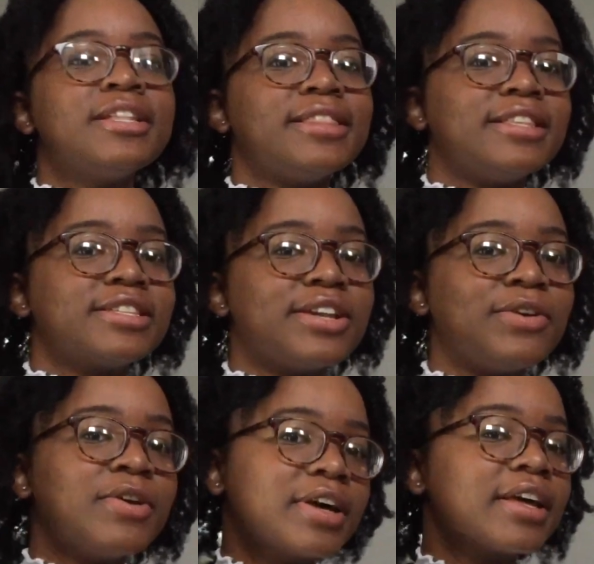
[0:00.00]
this
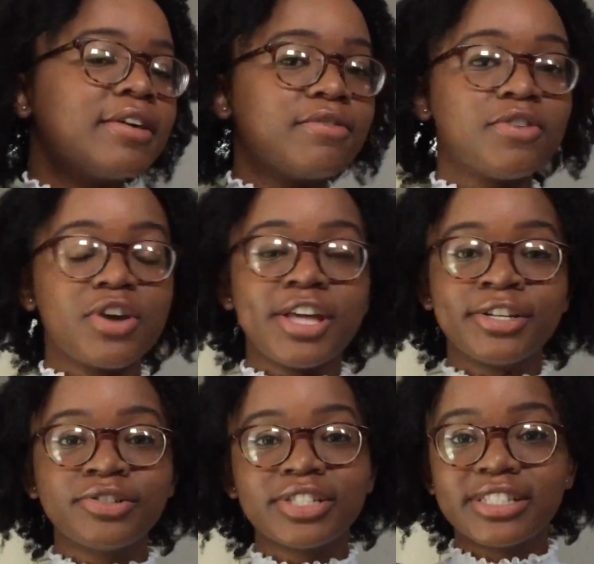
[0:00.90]
look if you're
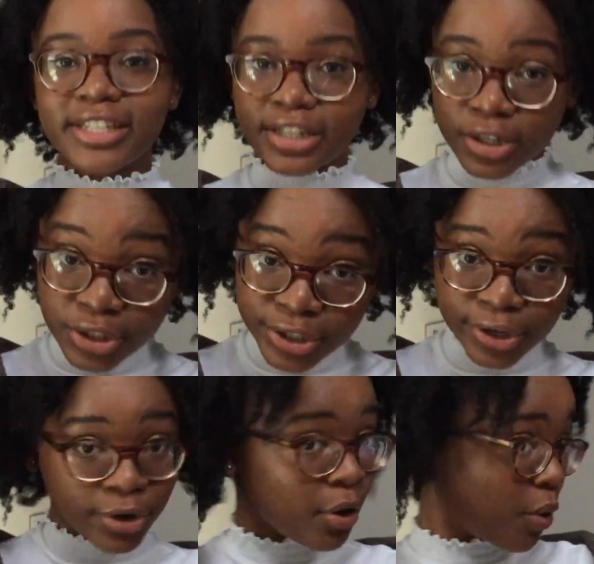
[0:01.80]
interested to
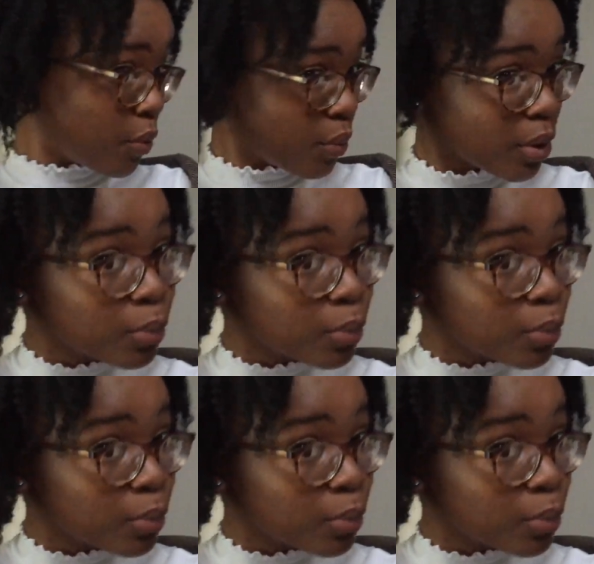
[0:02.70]
know.